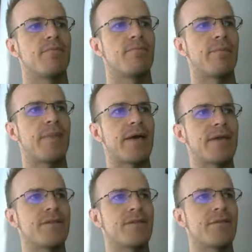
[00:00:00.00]

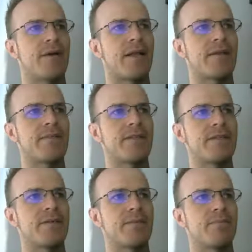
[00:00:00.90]
back to
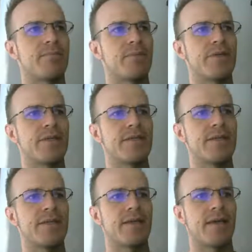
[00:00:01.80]
Alamance,
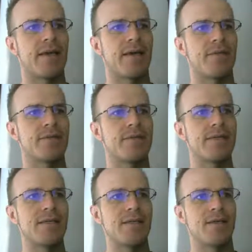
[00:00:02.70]
Burlington
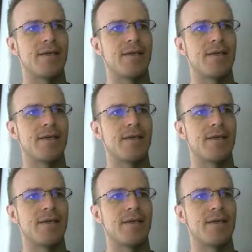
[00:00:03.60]
County.